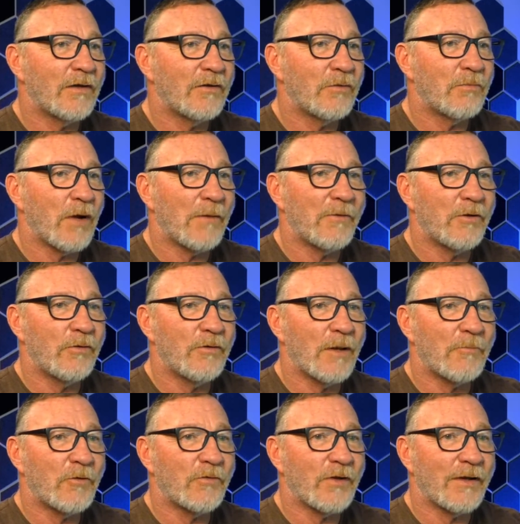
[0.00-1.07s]
you probably do
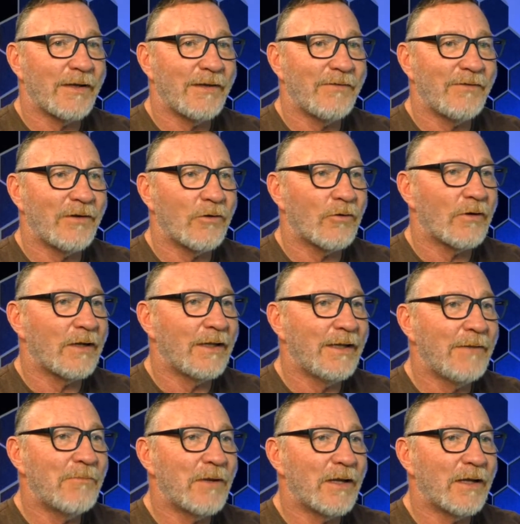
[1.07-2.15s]
numbers on Etsy or
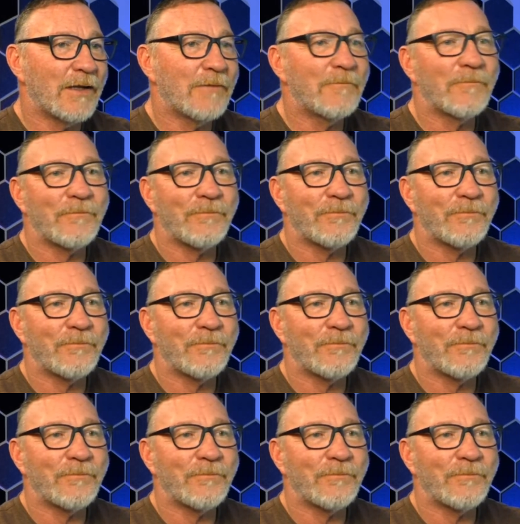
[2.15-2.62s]
eBay.